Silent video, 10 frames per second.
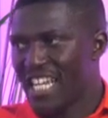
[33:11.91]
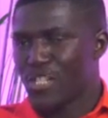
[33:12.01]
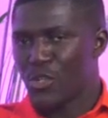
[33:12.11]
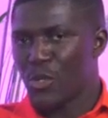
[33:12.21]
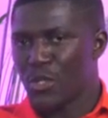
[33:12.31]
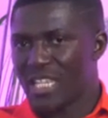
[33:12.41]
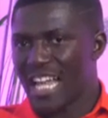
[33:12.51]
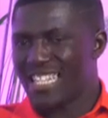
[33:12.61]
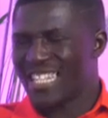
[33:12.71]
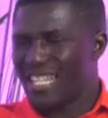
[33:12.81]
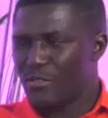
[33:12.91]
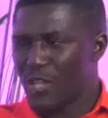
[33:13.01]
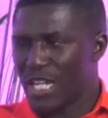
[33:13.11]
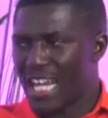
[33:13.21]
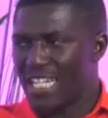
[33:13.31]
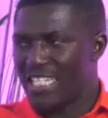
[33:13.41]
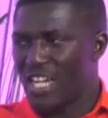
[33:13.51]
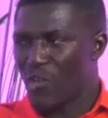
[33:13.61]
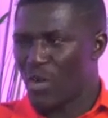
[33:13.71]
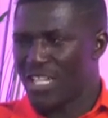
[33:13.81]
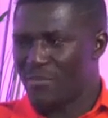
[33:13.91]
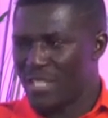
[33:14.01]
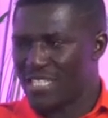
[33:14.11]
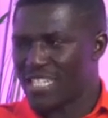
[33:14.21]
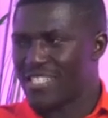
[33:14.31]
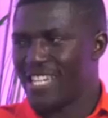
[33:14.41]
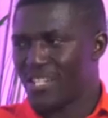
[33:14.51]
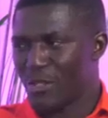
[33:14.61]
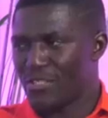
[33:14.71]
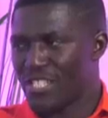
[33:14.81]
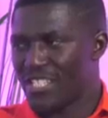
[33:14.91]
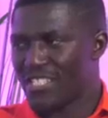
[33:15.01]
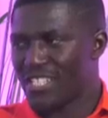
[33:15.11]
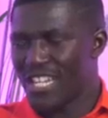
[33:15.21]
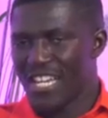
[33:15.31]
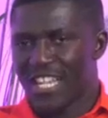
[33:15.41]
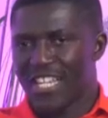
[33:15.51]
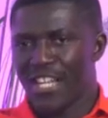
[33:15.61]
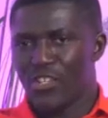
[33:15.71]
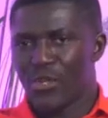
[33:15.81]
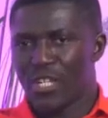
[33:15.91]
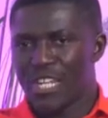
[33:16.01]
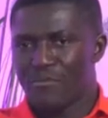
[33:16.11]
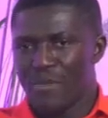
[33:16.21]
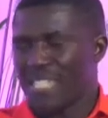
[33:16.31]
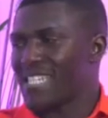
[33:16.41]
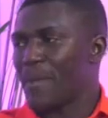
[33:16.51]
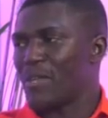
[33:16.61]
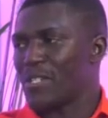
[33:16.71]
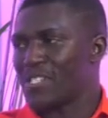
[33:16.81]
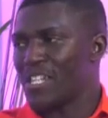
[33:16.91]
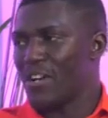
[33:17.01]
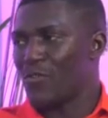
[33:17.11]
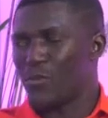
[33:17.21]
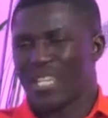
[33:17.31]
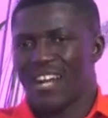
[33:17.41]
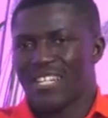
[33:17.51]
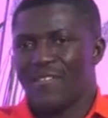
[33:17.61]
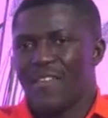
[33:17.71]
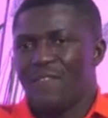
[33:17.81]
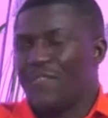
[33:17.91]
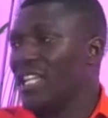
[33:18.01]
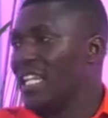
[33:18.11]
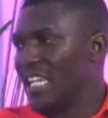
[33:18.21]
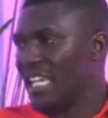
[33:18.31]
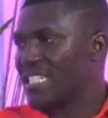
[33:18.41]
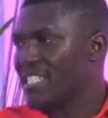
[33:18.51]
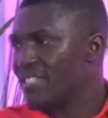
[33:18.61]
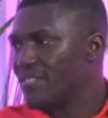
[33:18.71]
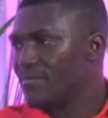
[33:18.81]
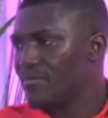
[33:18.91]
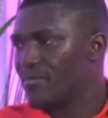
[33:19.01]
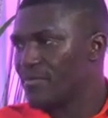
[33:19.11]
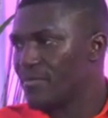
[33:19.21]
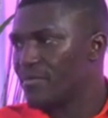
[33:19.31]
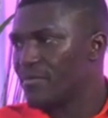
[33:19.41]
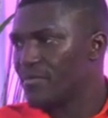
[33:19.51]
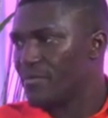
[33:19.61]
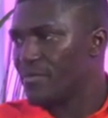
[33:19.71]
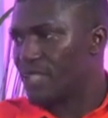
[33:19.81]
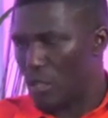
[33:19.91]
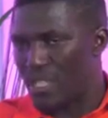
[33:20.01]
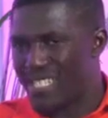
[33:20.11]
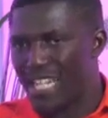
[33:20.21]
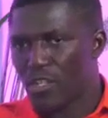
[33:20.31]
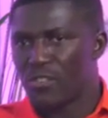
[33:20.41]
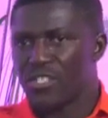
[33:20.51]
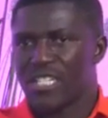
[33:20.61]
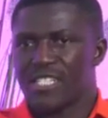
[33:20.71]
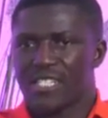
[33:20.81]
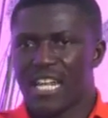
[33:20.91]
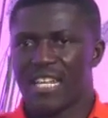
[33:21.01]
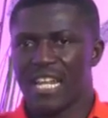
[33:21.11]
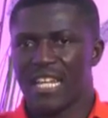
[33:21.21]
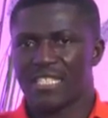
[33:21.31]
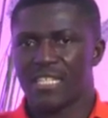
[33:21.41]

So that gives you an idea of what it means, a seared conscience. That you can mess up yourself without even feeling it. So a seared conscience is like that.